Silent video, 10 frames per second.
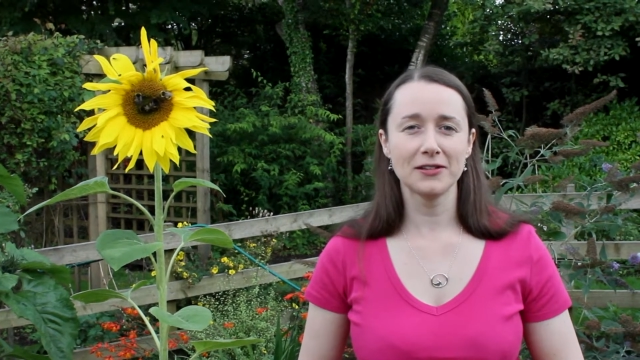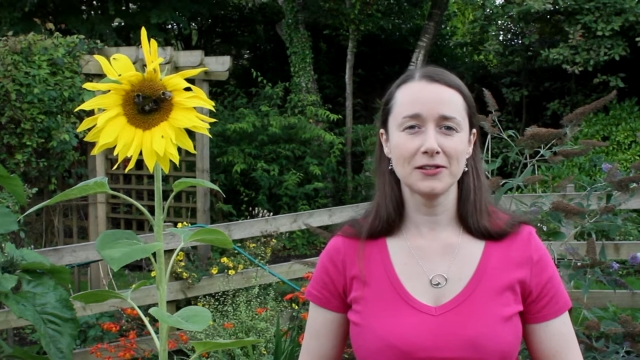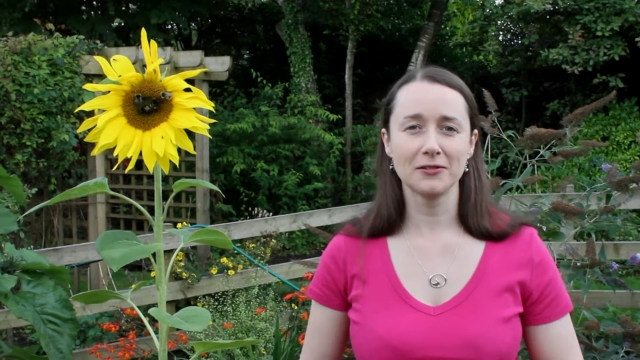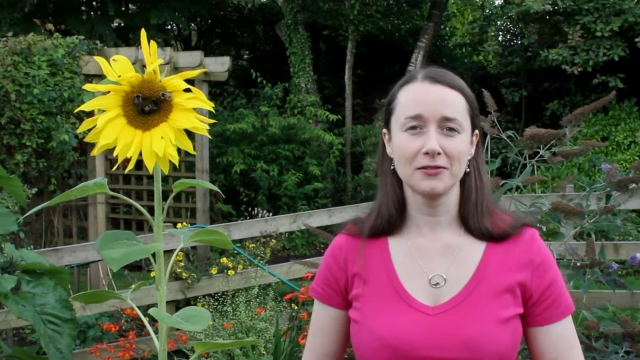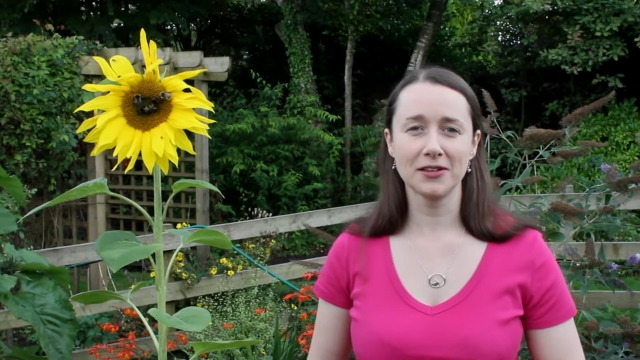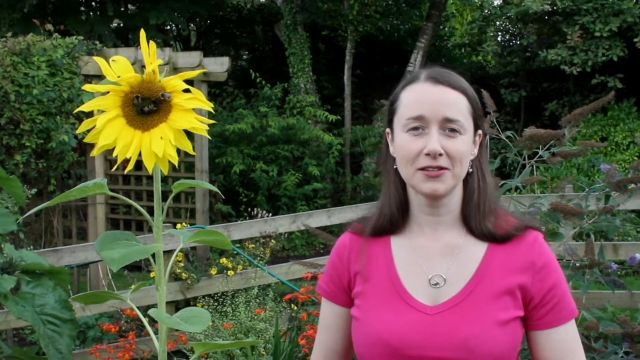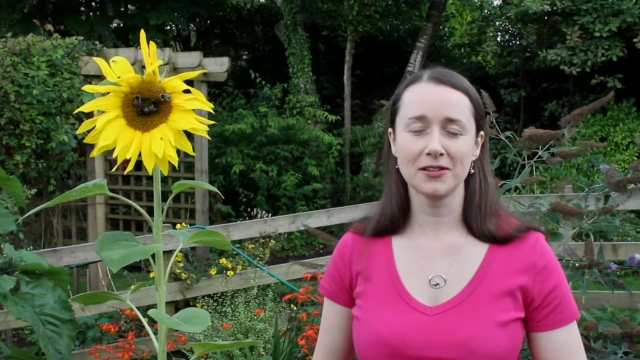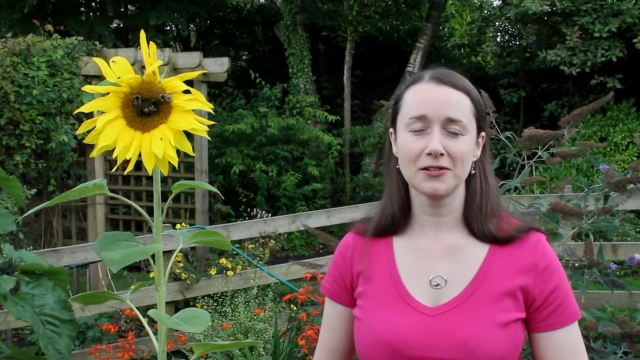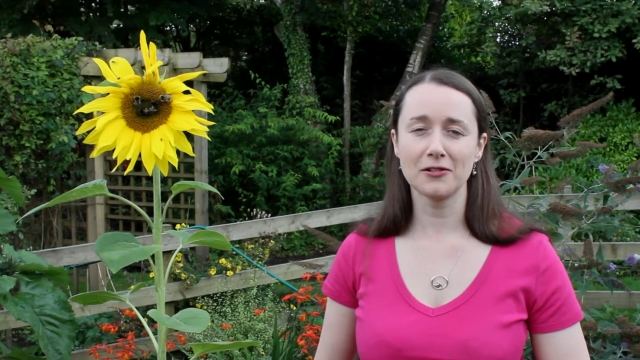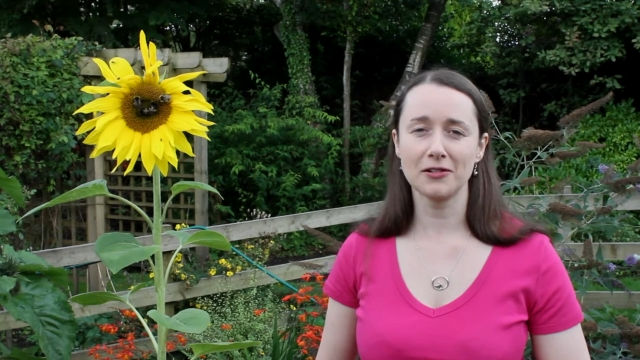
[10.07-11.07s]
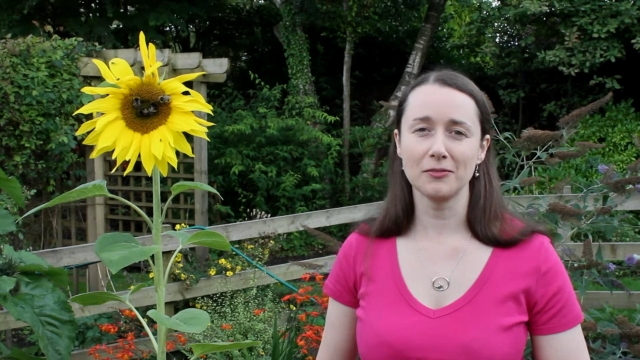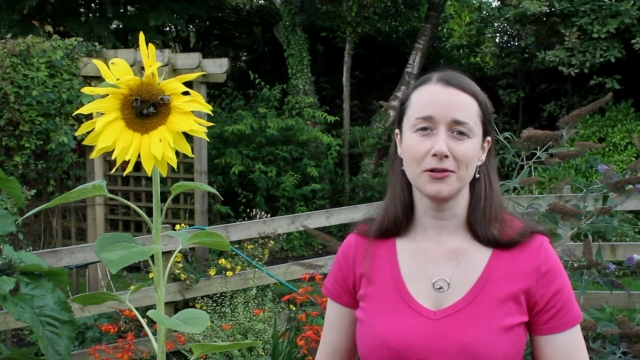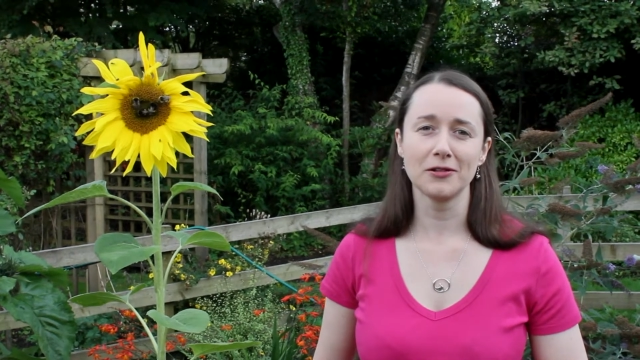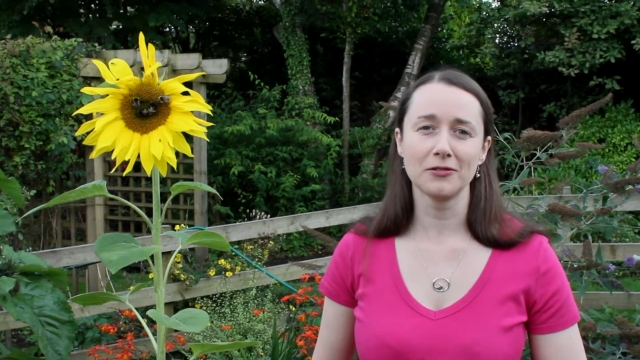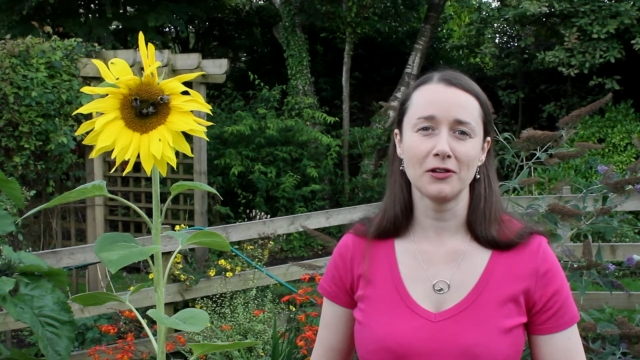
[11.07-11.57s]
so things in the garden have
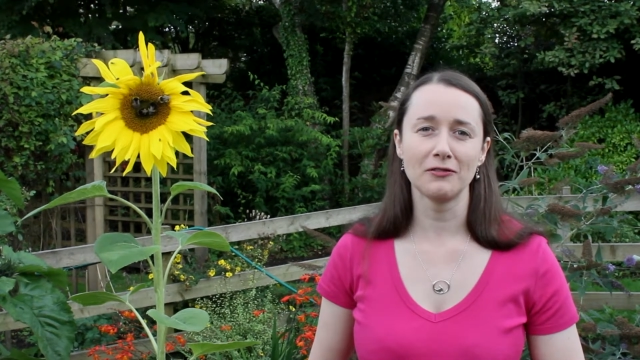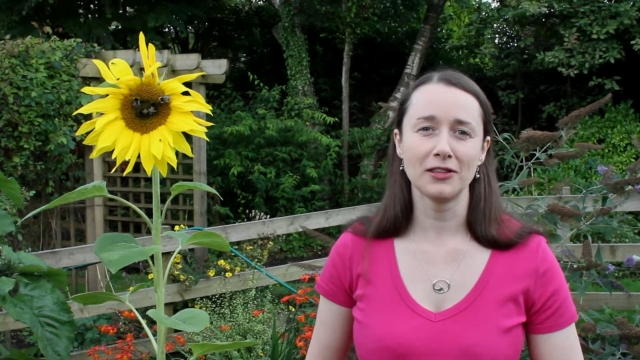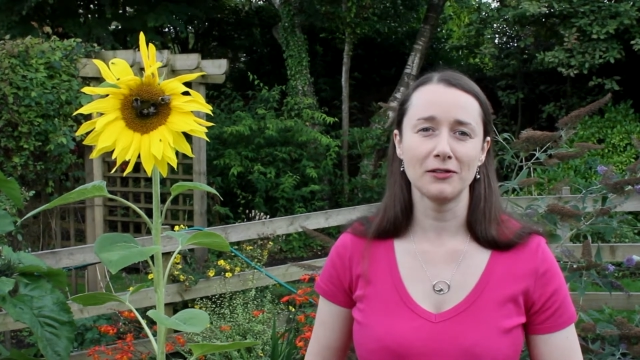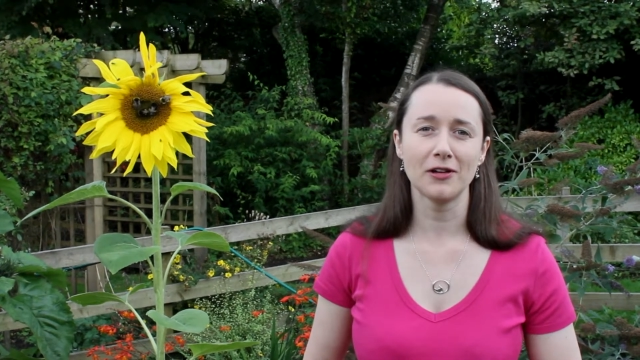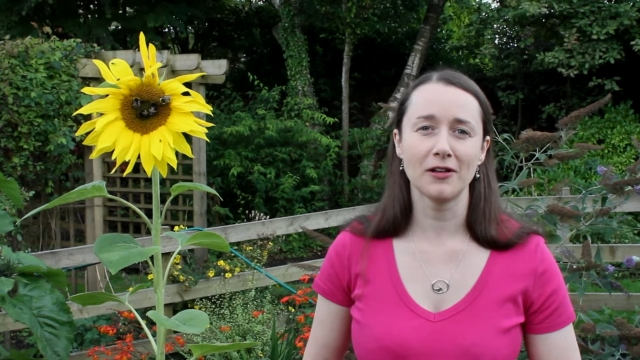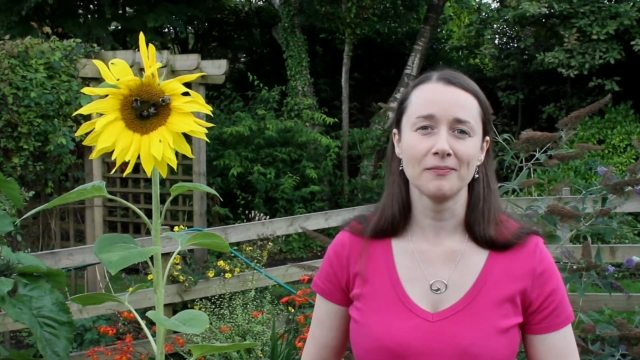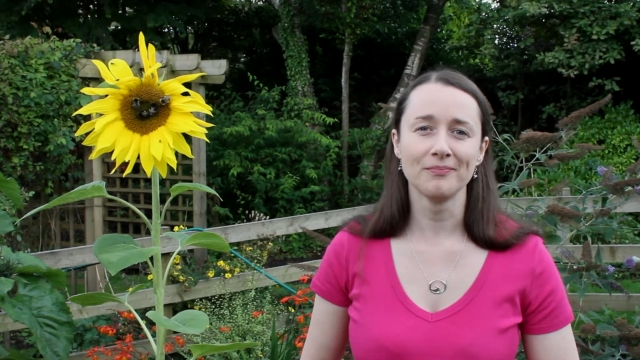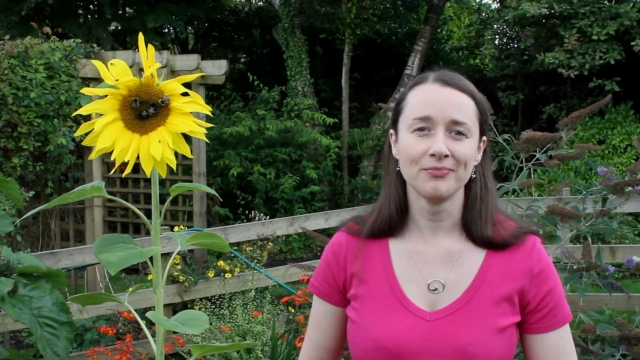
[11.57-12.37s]
been growing really well.